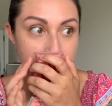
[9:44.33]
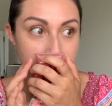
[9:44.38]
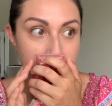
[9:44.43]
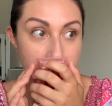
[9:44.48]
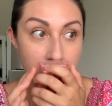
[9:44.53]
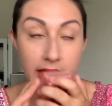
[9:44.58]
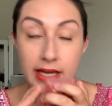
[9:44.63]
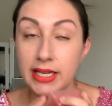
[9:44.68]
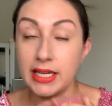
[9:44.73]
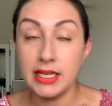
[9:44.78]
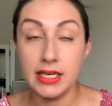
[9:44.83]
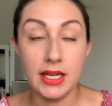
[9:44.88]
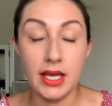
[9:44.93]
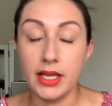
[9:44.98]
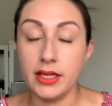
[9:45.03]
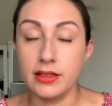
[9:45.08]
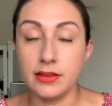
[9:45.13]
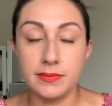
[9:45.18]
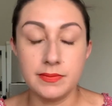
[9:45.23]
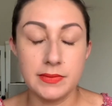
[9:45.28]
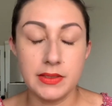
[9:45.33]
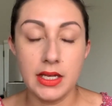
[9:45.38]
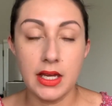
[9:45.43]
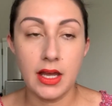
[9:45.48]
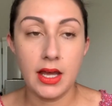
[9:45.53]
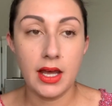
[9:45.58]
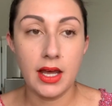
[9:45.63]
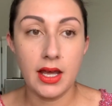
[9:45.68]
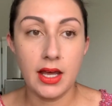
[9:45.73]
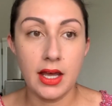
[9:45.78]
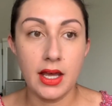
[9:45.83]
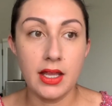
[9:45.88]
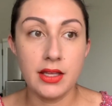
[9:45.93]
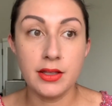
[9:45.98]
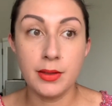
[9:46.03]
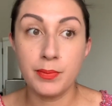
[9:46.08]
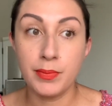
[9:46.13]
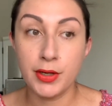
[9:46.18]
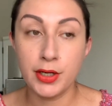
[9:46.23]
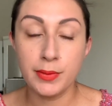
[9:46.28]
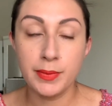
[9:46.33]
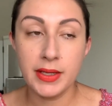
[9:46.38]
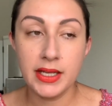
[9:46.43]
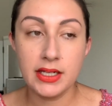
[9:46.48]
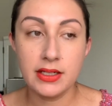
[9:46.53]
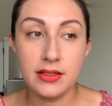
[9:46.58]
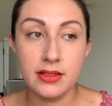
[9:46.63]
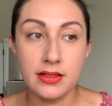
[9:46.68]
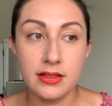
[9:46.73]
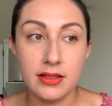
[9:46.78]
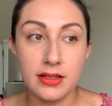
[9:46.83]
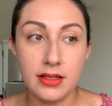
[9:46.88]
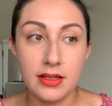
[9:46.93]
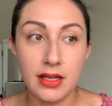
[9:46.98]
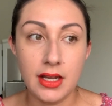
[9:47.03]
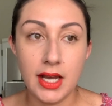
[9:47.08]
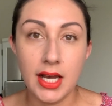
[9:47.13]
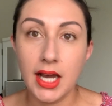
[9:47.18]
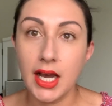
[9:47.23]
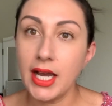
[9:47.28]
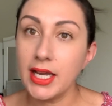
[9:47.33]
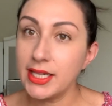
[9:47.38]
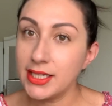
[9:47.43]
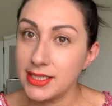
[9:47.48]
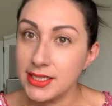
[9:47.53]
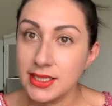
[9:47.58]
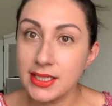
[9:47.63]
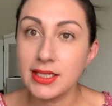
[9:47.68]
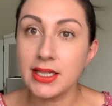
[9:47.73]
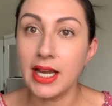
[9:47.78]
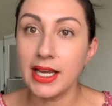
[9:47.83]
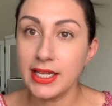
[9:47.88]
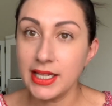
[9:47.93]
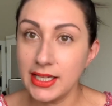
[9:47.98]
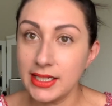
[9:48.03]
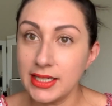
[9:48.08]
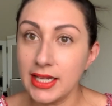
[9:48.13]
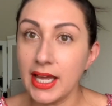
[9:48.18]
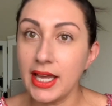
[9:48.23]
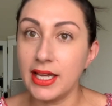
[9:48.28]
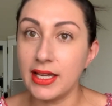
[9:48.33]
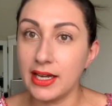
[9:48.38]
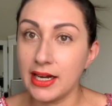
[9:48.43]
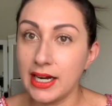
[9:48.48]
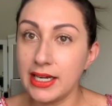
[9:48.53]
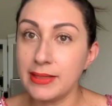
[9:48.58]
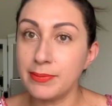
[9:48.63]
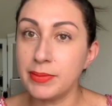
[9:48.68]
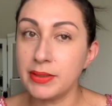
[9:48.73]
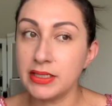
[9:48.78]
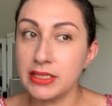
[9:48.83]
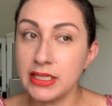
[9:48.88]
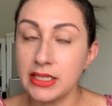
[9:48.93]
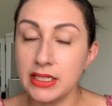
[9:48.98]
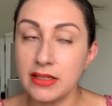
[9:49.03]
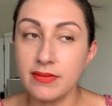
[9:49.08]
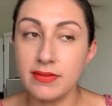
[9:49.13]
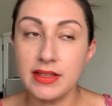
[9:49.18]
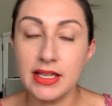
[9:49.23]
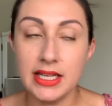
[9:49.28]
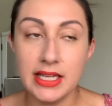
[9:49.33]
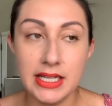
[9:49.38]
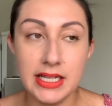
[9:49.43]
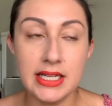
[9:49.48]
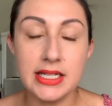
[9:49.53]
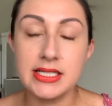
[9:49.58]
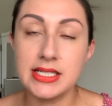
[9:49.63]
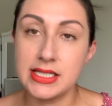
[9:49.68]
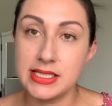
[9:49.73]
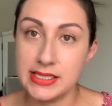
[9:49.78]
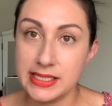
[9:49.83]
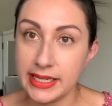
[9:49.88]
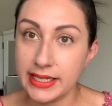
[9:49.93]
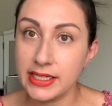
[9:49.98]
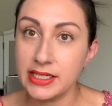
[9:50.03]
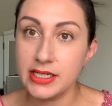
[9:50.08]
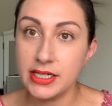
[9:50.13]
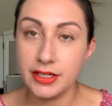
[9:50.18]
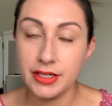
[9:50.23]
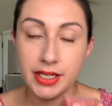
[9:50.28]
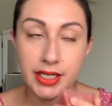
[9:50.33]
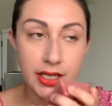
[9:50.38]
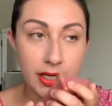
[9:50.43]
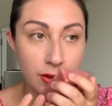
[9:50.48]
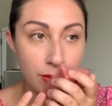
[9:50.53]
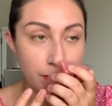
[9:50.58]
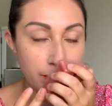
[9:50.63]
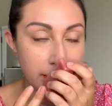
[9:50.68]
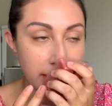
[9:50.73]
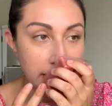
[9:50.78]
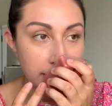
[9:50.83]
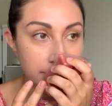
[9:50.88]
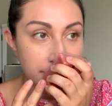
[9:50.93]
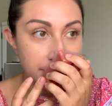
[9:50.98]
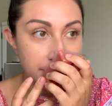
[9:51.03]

I get none. The bourbon, I can get. I believe that it is a secondary note, but